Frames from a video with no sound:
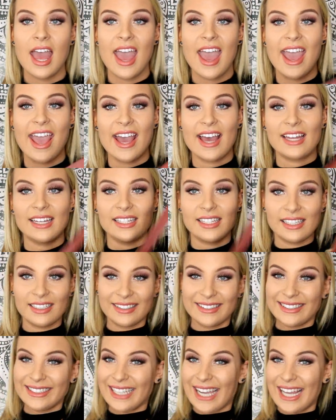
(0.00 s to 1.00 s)
and
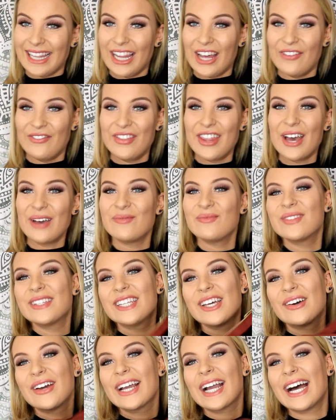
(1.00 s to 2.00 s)
I love them,
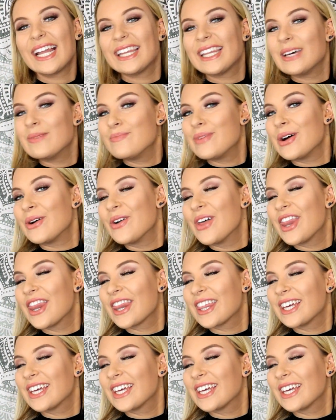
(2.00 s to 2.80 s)
so I got them both.